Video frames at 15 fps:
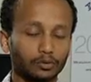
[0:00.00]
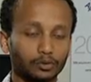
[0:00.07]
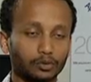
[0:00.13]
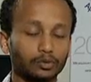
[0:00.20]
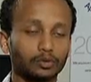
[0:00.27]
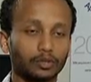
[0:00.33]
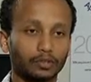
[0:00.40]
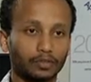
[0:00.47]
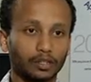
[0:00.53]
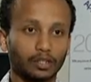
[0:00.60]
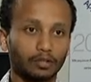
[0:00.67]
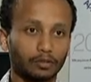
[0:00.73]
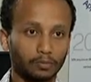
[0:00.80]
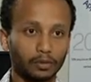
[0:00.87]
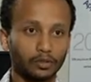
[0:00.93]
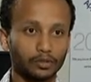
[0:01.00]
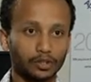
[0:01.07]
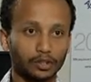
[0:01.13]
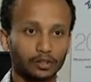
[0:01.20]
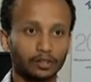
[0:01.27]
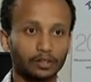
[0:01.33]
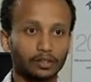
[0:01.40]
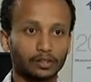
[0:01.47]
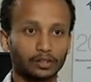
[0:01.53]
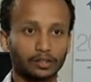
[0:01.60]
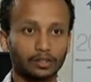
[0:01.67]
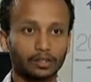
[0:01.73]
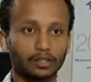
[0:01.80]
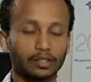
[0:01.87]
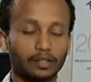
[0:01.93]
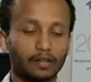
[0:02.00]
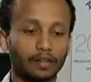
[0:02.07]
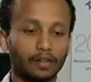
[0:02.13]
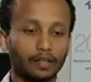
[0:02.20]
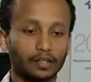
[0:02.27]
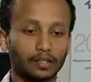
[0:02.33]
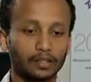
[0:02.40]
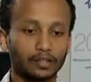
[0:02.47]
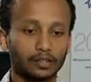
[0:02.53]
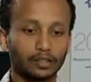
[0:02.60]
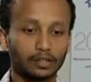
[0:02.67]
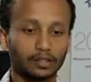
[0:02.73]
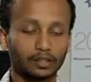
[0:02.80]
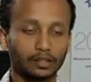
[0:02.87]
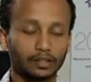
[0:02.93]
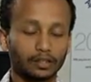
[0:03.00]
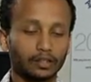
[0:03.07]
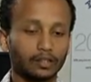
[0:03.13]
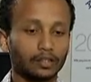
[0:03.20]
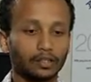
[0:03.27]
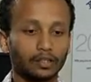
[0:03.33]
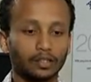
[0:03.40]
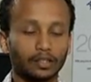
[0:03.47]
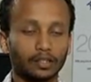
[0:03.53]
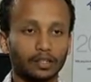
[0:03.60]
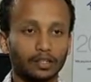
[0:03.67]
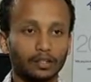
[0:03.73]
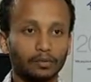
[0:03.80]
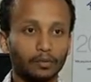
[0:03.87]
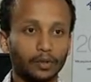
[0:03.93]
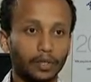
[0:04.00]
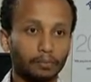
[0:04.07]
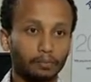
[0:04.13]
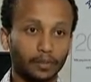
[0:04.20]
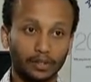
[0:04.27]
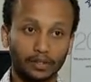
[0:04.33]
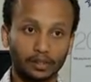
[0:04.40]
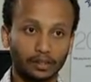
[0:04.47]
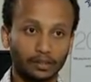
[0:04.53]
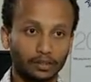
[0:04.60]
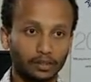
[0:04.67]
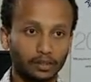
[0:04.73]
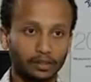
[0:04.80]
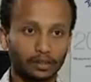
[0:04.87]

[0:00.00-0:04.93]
do even our projects. Then we presented.